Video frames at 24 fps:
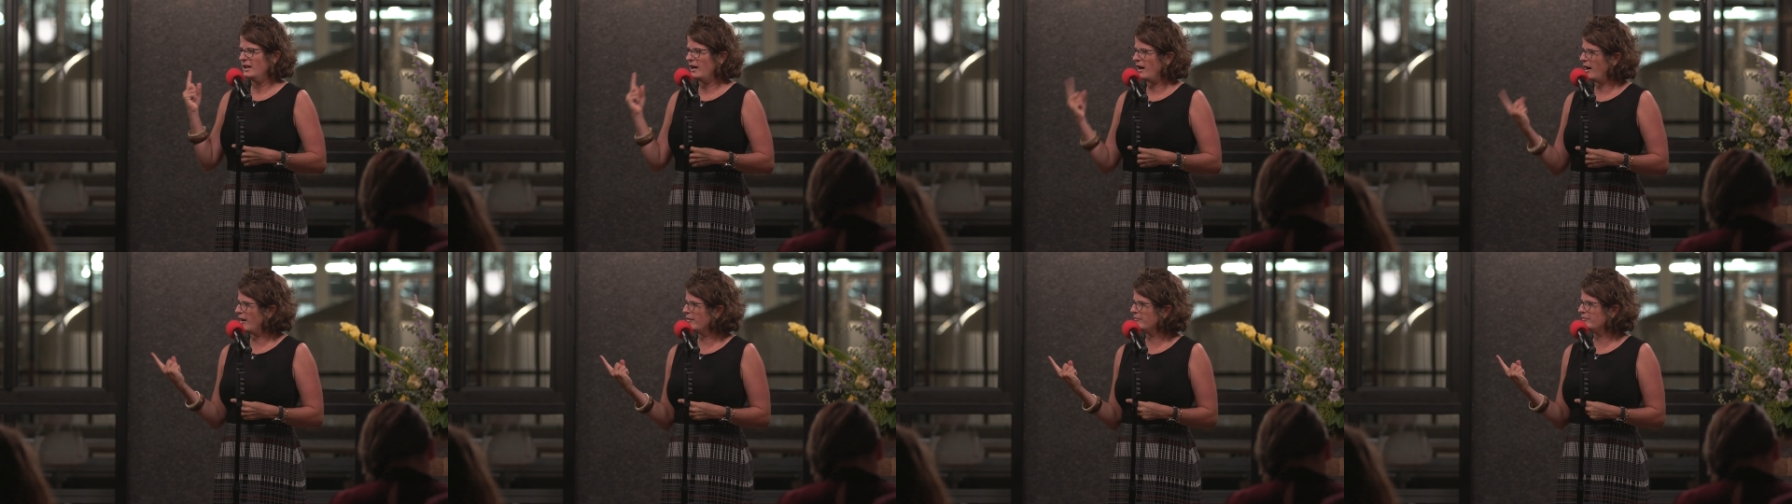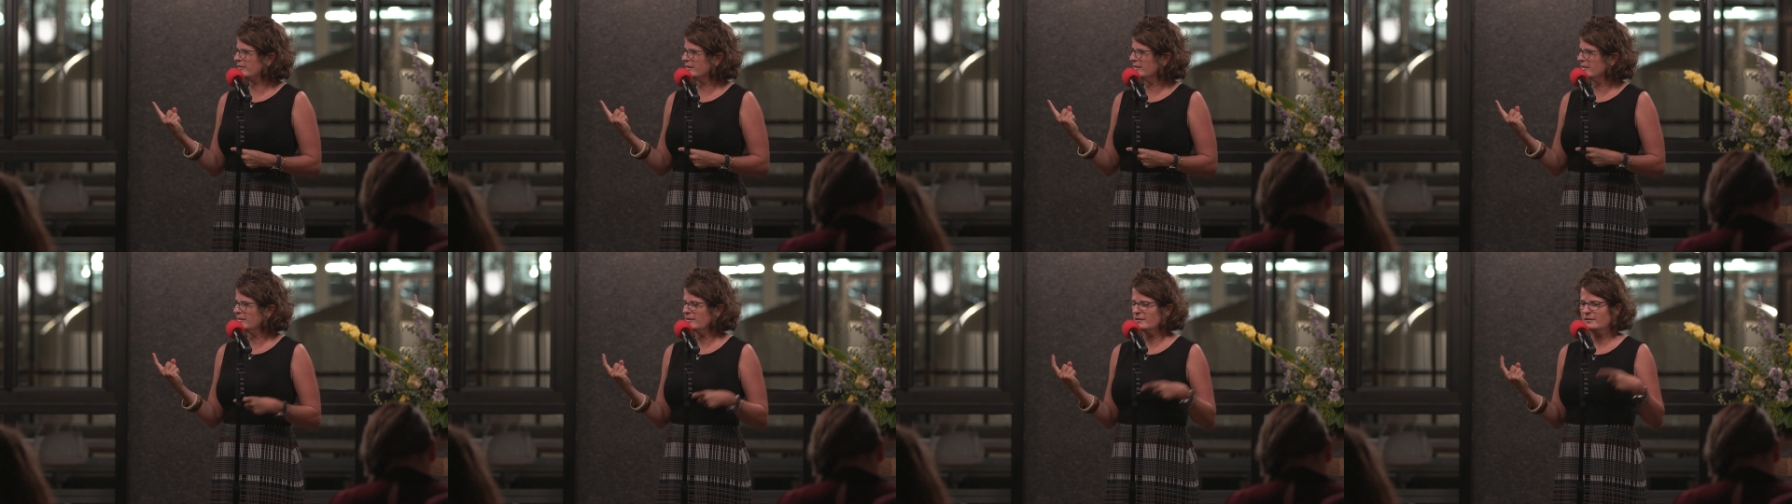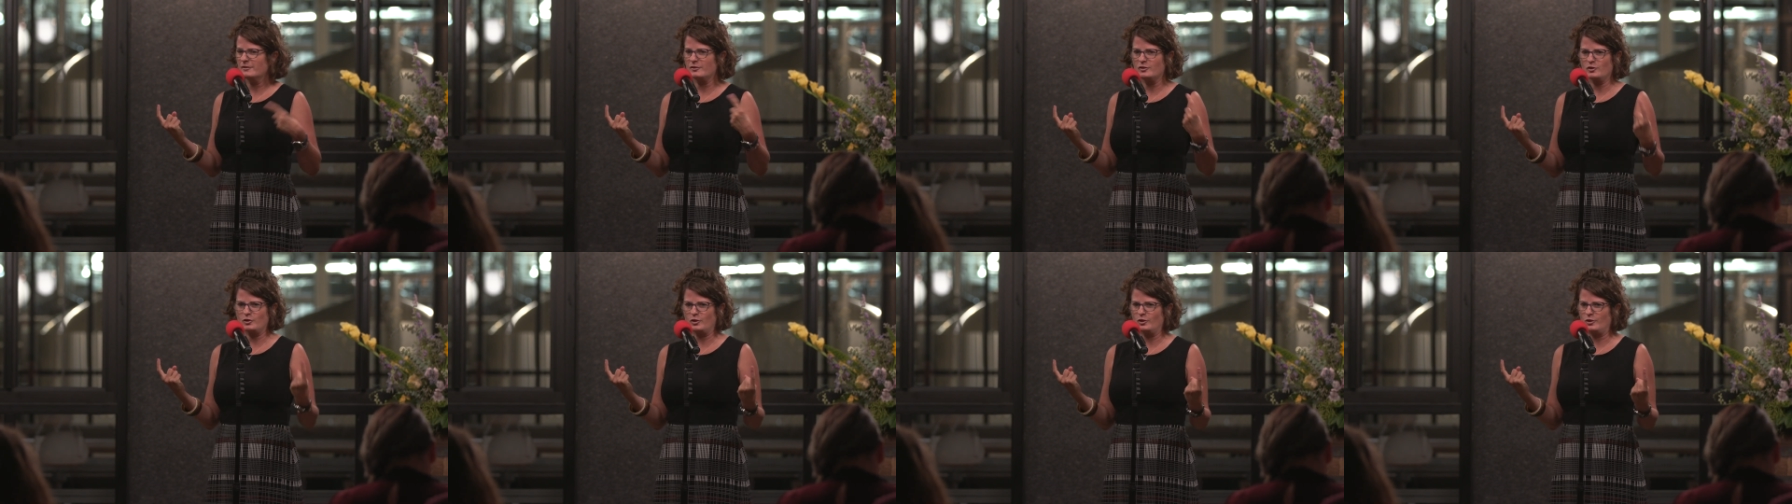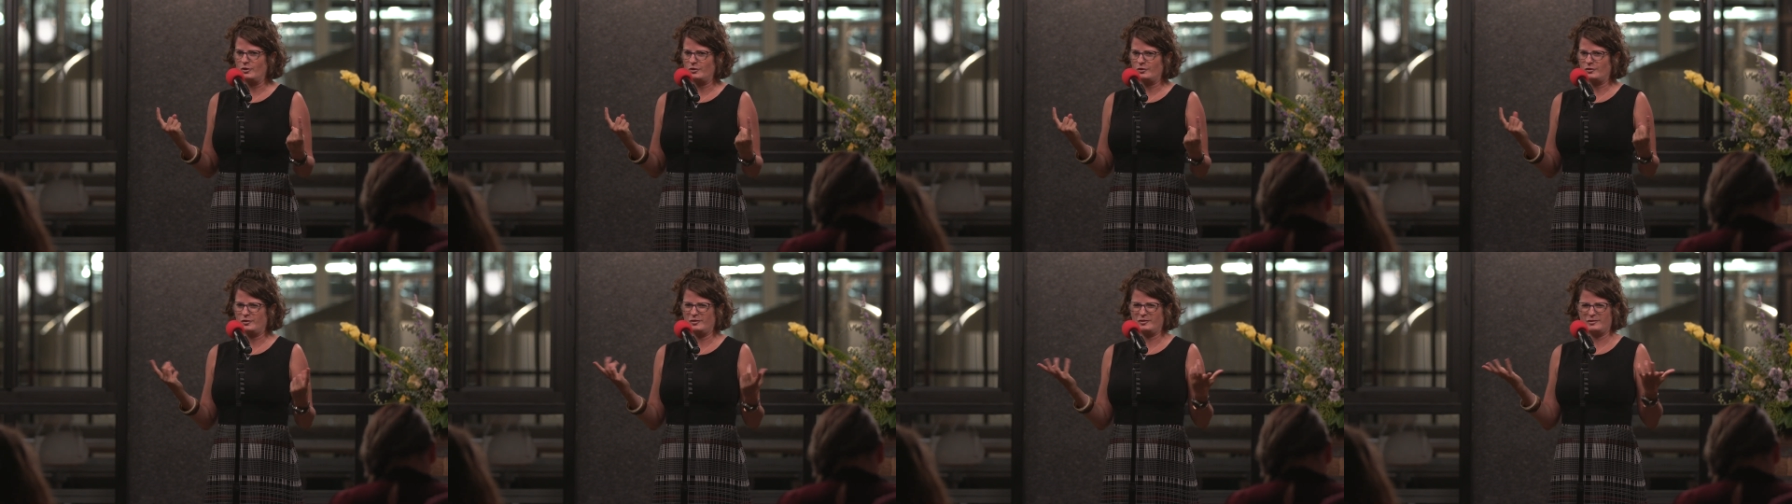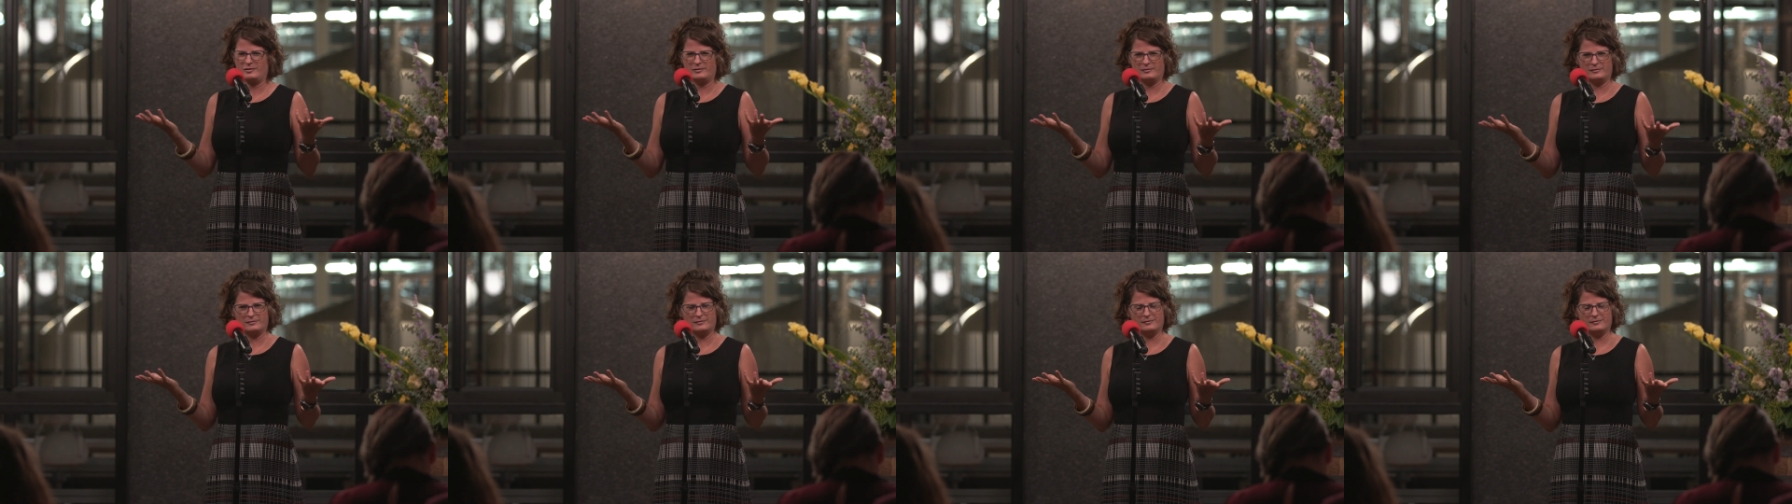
Oven, church.